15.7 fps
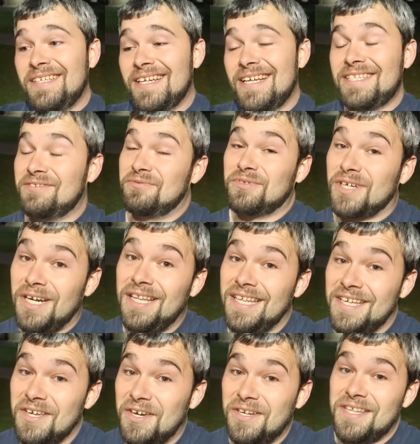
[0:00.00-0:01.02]
That's
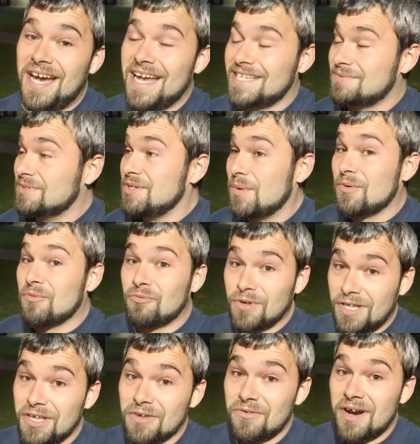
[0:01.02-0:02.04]
really good, guys. We're doing
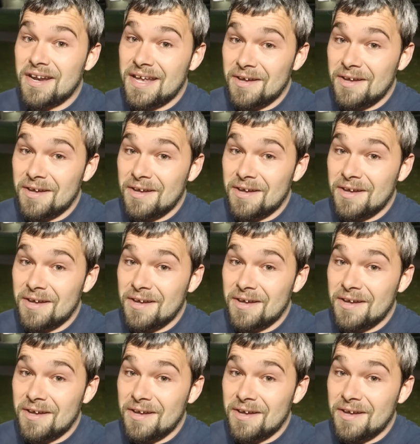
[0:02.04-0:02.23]
really good right